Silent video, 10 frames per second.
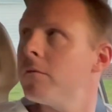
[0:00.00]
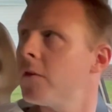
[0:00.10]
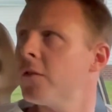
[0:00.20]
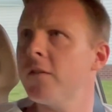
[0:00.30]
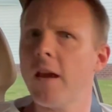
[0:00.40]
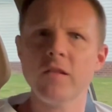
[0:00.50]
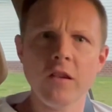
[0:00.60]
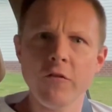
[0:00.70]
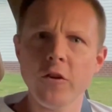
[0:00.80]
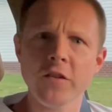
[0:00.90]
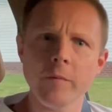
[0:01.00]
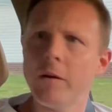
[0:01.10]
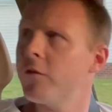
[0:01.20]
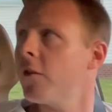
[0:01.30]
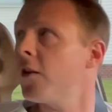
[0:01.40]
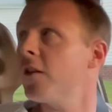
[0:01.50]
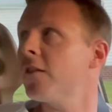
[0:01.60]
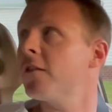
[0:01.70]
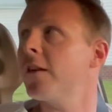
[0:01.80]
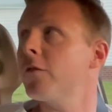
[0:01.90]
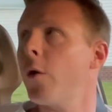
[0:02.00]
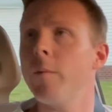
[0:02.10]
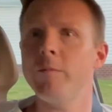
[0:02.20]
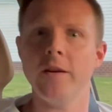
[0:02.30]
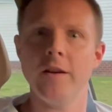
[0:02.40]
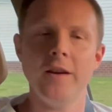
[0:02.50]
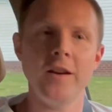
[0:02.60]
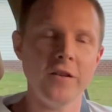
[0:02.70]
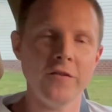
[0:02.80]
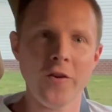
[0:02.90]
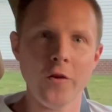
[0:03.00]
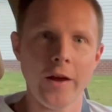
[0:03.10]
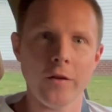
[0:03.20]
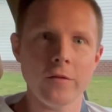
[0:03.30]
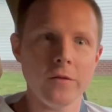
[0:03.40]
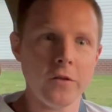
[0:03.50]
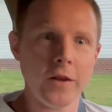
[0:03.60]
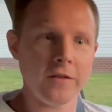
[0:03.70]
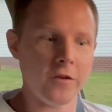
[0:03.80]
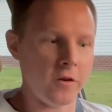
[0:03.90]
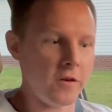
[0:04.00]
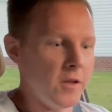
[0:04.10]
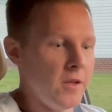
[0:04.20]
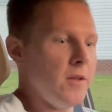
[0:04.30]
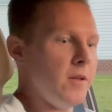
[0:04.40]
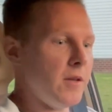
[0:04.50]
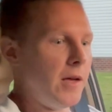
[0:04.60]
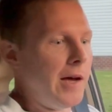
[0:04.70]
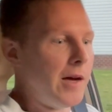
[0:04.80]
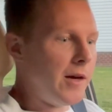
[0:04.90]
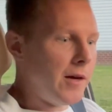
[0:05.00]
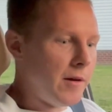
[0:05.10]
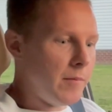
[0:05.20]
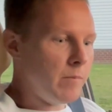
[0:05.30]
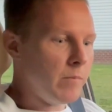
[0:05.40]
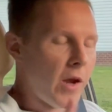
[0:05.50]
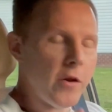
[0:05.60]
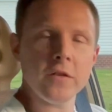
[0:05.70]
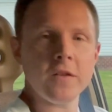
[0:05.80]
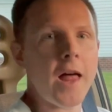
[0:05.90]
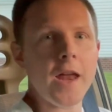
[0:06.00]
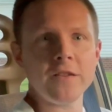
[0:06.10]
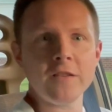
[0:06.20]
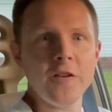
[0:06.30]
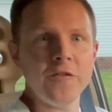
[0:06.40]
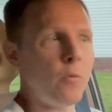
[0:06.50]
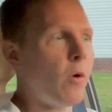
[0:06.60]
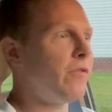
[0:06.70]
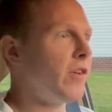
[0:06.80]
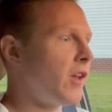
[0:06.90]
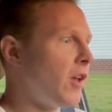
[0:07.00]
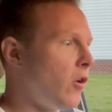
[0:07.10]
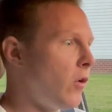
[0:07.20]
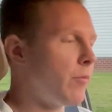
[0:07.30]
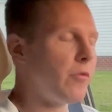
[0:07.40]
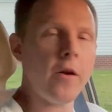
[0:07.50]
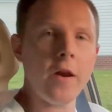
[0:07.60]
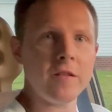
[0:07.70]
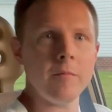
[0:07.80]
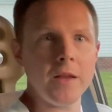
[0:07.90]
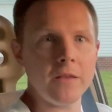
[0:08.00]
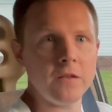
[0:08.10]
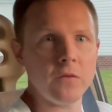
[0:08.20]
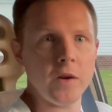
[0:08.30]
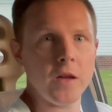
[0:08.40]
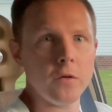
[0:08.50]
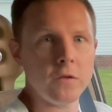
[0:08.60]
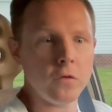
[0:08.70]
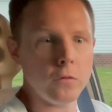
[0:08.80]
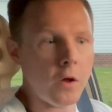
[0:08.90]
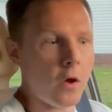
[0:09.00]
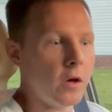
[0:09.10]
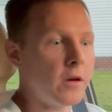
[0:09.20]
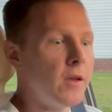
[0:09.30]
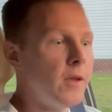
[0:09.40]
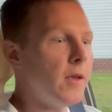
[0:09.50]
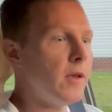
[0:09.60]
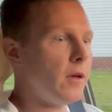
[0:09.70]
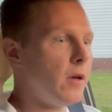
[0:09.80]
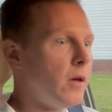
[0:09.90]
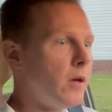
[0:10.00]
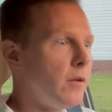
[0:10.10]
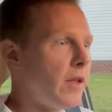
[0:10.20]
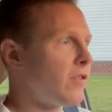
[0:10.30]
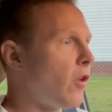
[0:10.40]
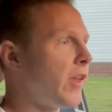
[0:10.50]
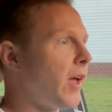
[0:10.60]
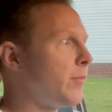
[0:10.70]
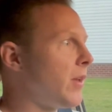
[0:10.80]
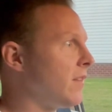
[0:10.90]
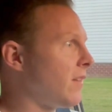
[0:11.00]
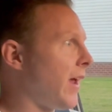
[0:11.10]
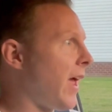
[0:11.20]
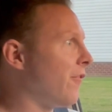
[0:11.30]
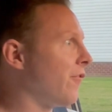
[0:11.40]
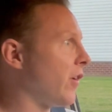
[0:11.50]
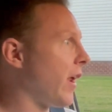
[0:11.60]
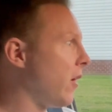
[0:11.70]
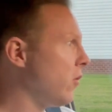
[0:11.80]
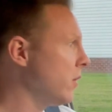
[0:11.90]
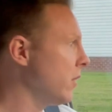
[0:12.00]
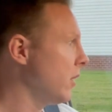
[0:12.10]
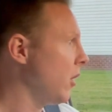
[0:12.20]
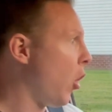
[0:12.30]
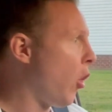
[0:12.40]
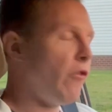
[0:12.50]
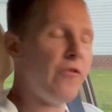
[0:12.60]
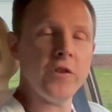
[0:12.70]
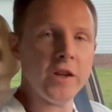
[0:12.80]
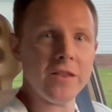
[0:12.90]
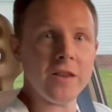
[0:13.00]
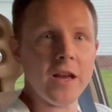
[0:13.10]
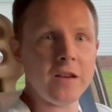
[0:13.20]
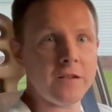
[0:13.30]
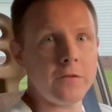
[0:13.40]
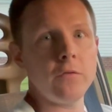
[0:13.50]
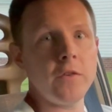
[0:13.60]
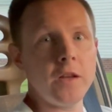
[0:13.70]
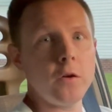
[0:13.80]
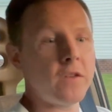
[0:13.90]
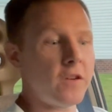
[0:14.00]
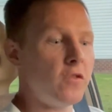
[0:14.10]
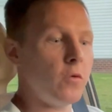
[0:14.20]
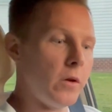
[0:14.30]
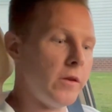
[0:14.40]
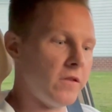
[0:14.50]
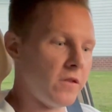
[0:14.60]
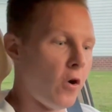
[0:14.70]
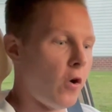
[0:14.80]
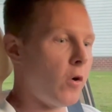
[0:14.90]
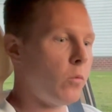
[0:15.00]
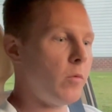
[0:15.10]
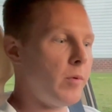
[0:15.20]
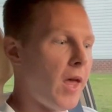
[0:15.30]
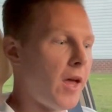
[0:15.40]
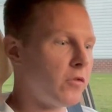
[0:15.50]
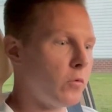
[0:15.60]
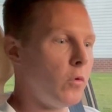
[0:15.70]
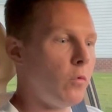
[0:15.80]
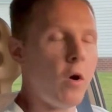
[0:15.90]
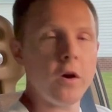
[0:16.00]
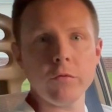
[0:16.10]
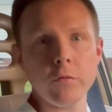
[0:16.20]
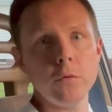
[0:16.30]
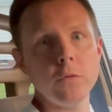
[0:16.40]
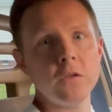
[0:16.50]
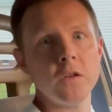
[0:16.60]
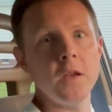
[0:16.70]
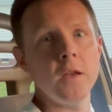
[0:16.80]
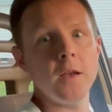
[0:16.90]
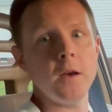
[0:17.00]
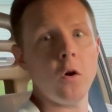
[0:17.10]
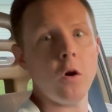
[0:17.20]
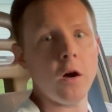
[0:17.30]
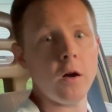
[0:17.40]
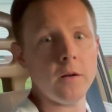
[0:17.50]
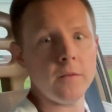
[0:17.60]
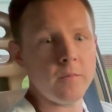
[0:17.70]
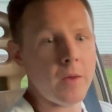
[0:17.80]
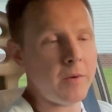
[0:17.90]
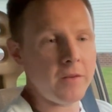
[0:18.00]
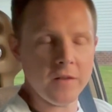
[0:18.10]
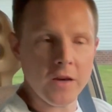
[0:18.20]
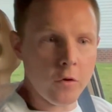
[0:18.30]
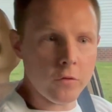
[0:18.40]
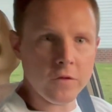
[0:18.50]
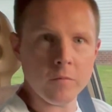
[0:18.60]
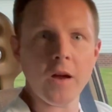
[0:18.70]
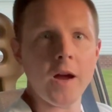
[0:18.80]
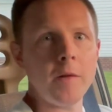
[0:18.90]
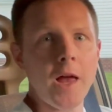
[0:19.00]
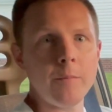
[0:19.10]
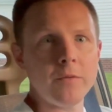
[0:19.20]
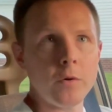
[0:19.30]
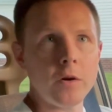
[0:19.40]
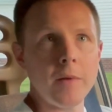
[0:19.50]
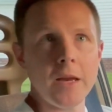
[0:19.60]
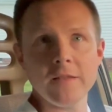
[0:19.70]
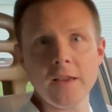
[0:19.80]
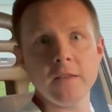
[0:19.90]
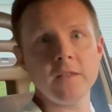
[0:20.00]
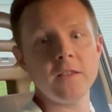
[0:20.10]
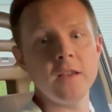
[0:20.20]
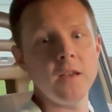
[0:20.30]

this is actually the first time I've driven it since I swapped it, and it didn't fall down, so that's good. I know there's a lot of stuff in one video. I'm trying not to make these videos too long. That's all the updates I have for now. Hopefully the next several videos I do on this car will be actual walkthroughs, maybe do some time lapse where it makes sense,